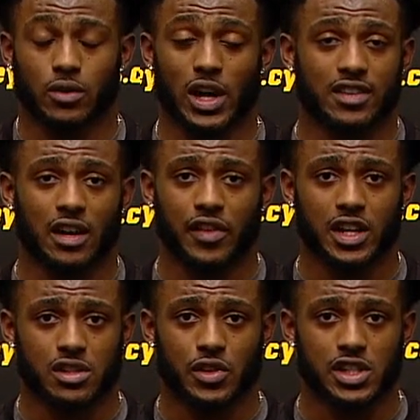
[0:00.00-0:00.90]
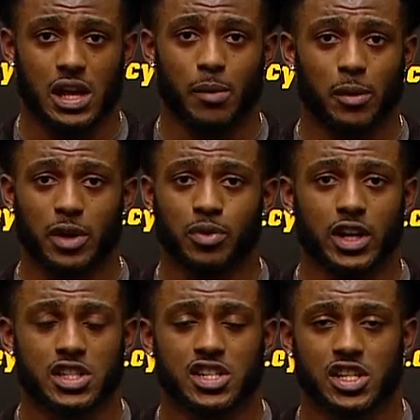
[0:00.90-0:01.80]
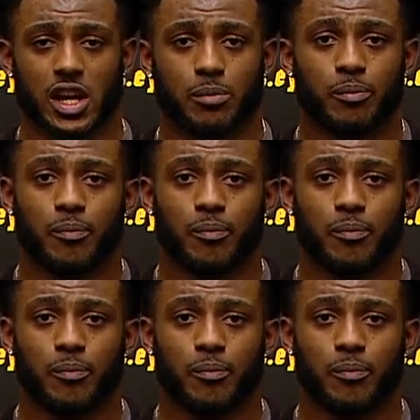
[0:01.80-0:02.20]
to take advantage of it because that might be the play to change the game.